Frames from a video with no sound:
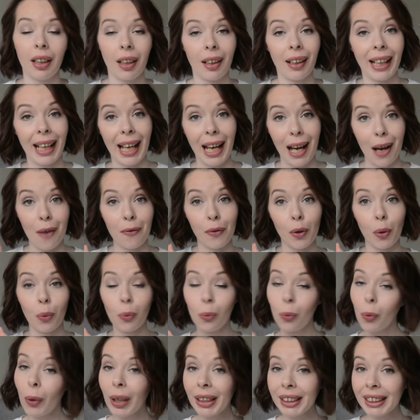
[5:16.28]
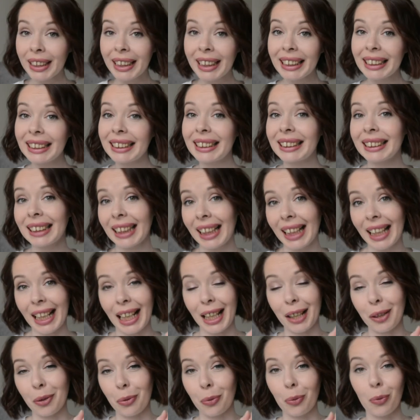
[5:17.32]
I have one niece
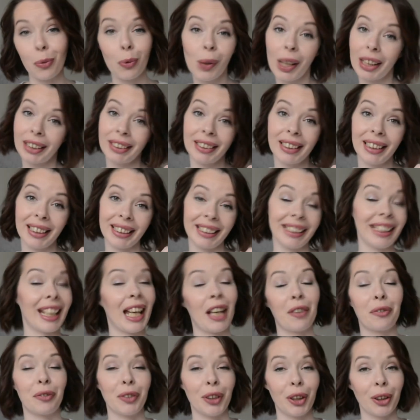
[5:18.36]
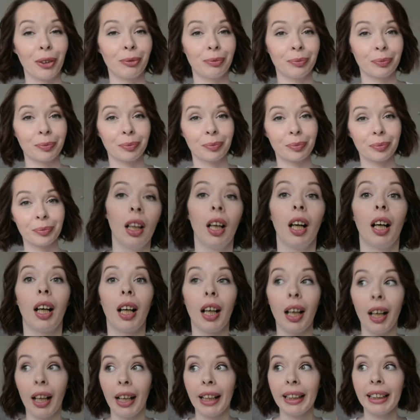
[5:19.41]
and one nephew.
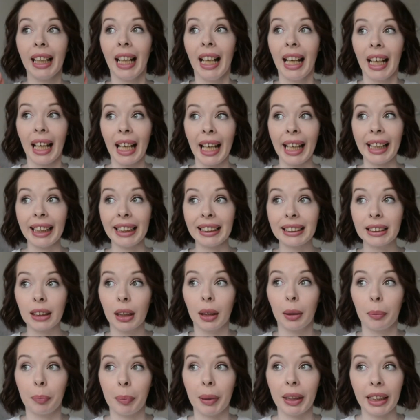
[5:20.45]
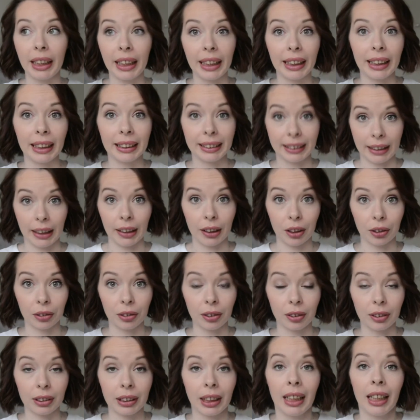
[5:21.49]
I hate being
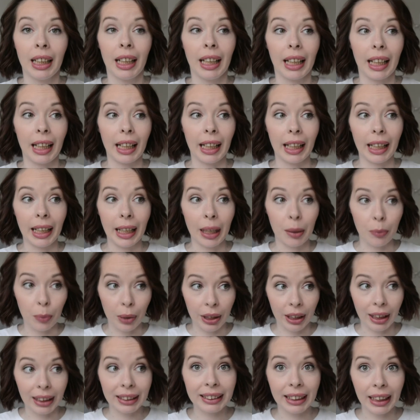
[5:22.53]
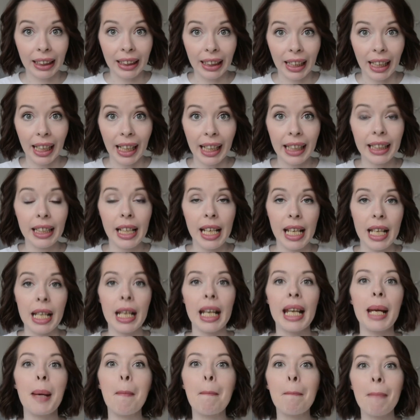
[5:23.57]
tickled. And when I say hate,
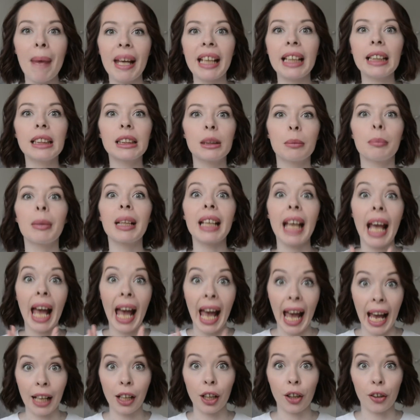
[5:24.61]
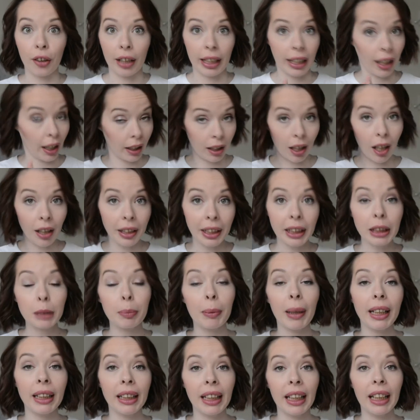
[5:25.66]
it makes me angry. I can't
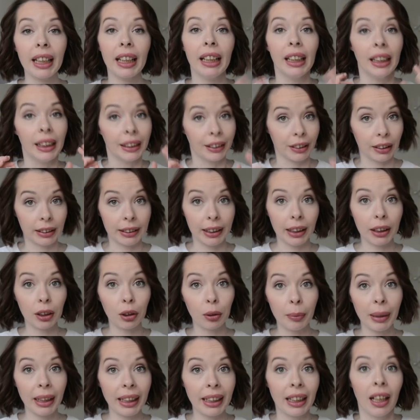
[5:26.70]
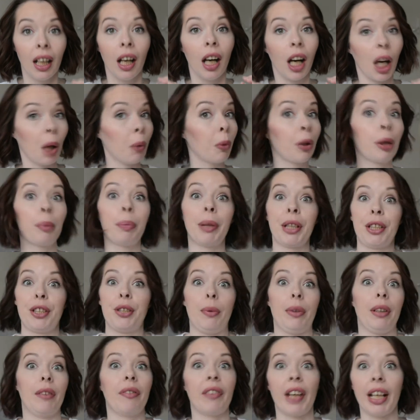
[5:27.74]
explain it. You tickle me, I want to punch
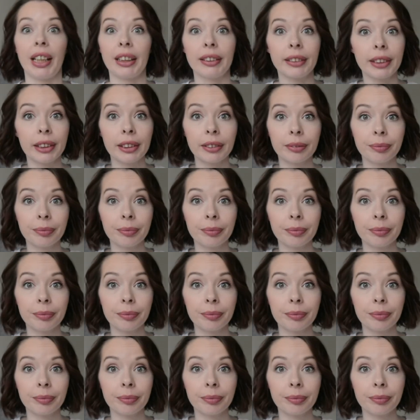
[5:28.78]
you in the face.